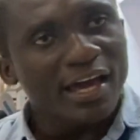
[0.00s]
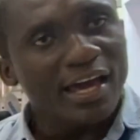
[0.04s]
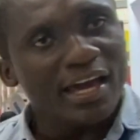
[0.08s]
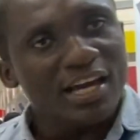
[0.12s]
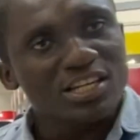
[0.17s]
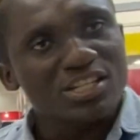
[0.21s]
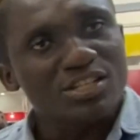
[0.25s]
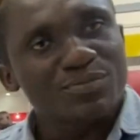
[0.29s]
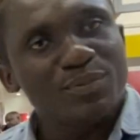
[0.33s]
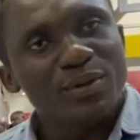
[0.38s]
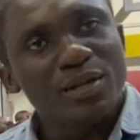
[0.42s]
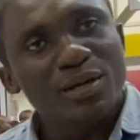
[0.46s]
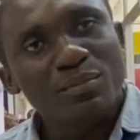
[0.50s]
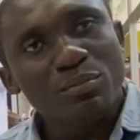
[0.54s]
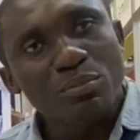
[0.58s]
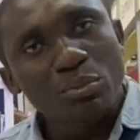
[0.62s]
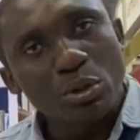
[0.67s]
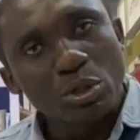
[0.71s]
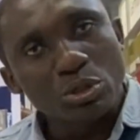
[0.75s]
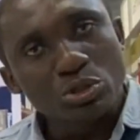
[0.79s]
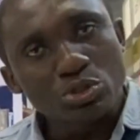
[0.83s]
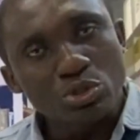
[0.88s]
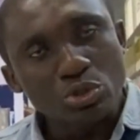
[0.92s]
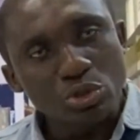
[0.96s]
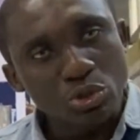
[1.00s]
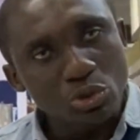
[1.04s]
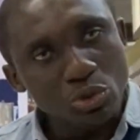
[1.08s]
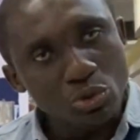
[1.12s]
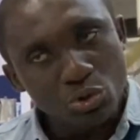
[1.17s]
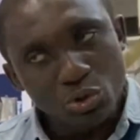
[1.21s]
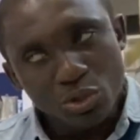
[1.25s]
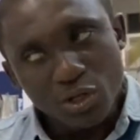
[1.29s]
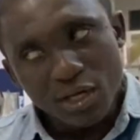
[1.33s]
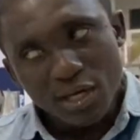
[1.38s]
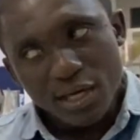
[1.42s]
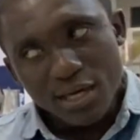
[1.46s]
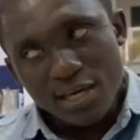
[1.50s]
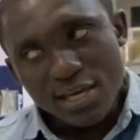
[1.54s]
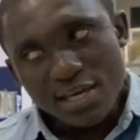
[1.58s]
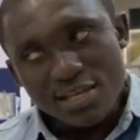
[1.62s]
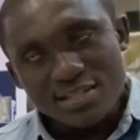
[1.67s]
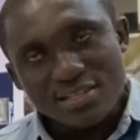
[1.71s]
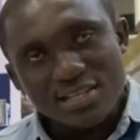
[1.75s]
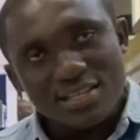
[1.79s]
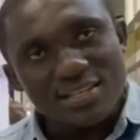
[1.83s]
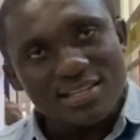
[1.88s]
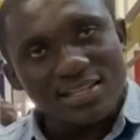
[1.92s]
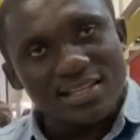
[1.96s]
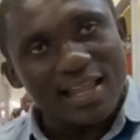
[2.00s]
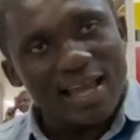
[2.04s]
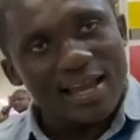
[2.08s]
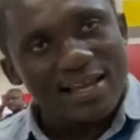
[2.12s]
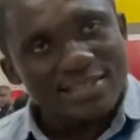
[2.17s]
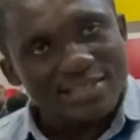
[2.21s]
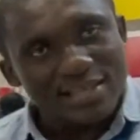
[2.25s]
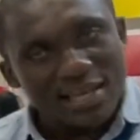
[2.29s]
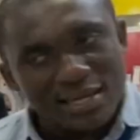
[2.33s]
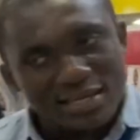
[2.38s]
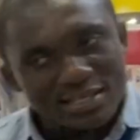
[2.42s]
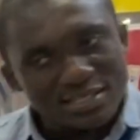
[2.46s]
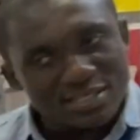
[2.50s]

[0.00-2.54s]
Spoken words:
explain more to you is the slicer.